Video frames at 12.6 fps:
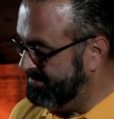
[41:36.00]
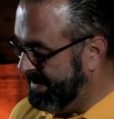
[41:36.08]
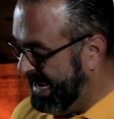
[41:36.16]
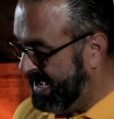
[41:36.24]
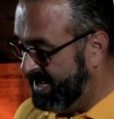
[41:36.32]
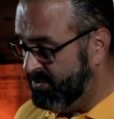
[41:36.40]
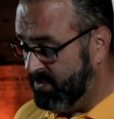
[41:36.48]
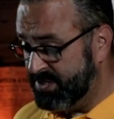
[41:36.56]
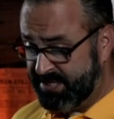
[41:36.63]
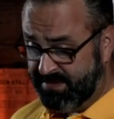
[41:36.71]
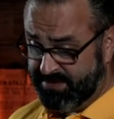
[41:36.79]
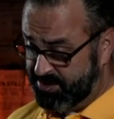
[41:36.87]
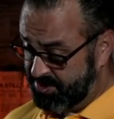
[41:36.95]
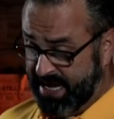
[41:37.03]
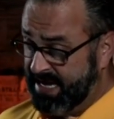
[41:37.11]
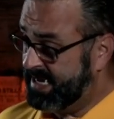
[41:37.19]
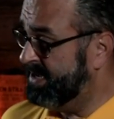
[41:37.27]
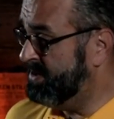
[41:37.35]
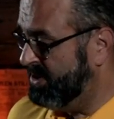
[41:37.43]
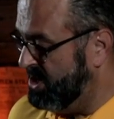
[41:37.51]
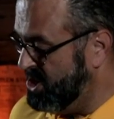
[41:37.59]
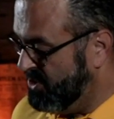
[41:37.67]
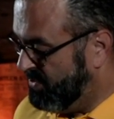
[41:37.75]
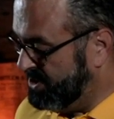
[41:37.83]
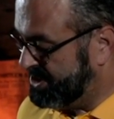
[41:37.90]
mad? Was he mistaken?
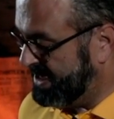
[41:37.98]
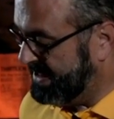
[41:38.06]
Was he